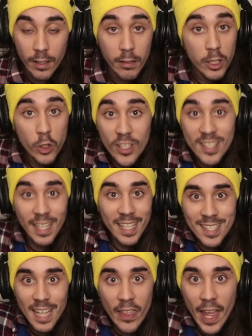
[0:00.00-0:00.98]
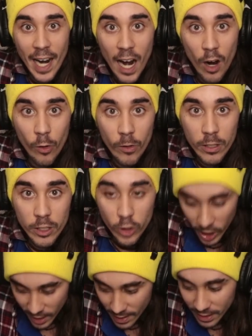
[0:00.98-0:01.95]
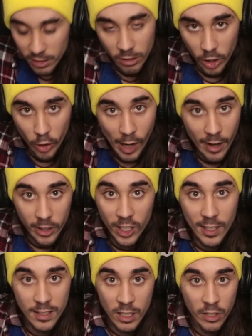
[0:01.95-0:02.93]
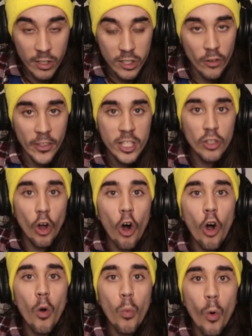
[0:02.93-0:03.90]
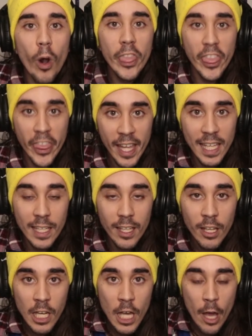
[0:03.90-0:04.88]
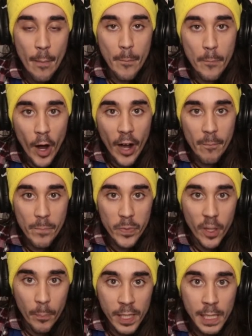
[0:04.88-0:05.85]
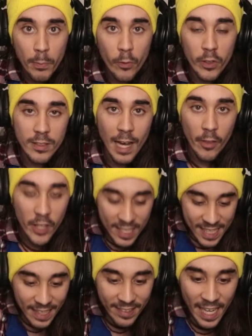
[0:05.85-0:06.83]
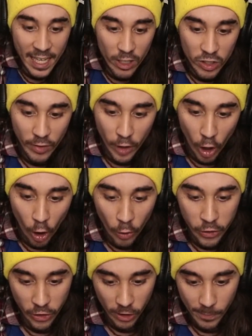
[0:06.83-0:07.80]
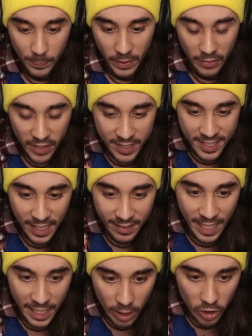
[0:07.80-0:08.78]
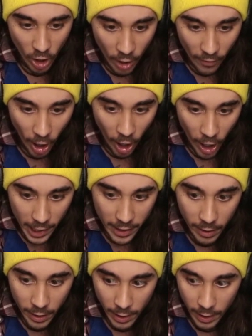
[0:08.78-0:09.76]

And you can extend that out. You're connected to the ground. You're connected to this earth. This is all one thing. But the people the dictators of culture, the dictators of our